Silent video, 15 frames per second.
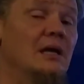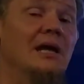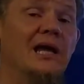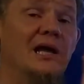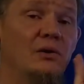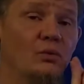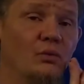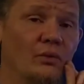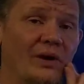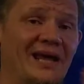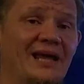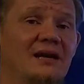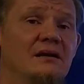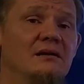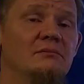a
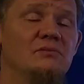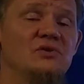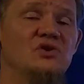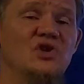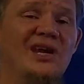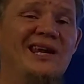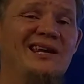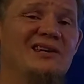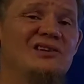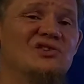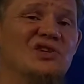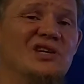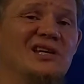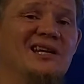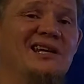random change
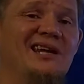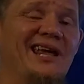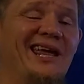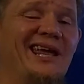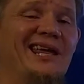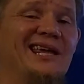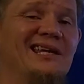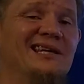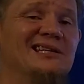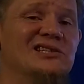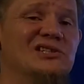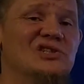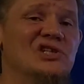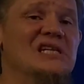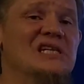in a
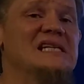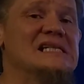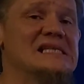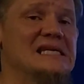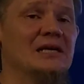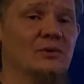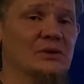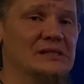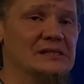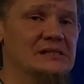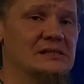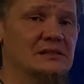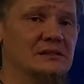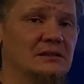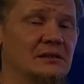gene sequence,
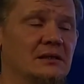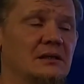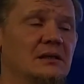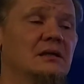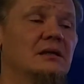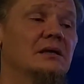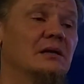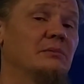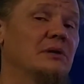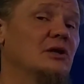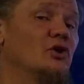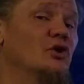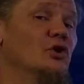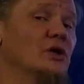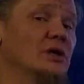can be
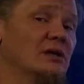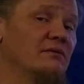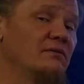good.